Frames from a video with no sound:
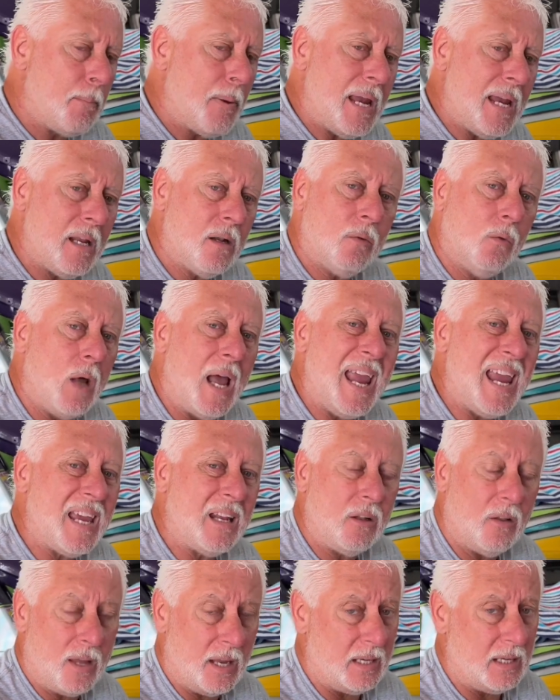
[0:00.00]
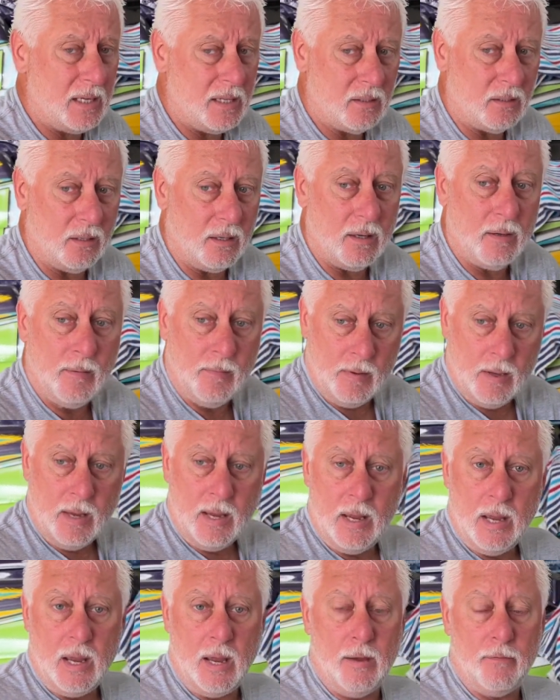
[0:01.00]
paint will handle that easily.
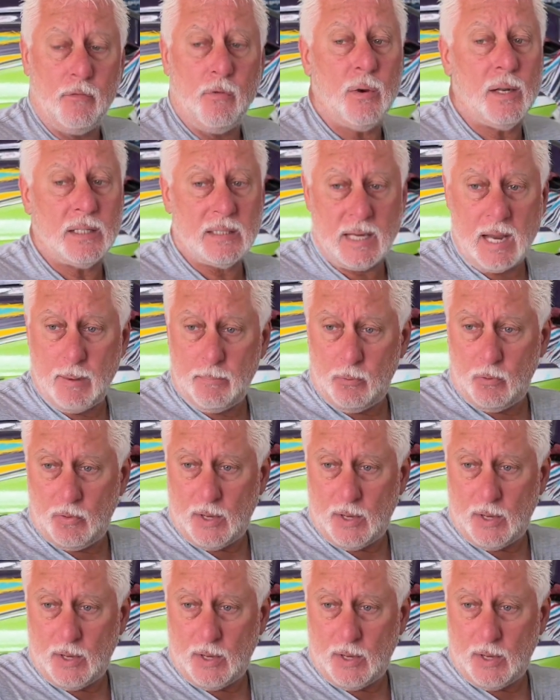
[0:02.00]
And for an example,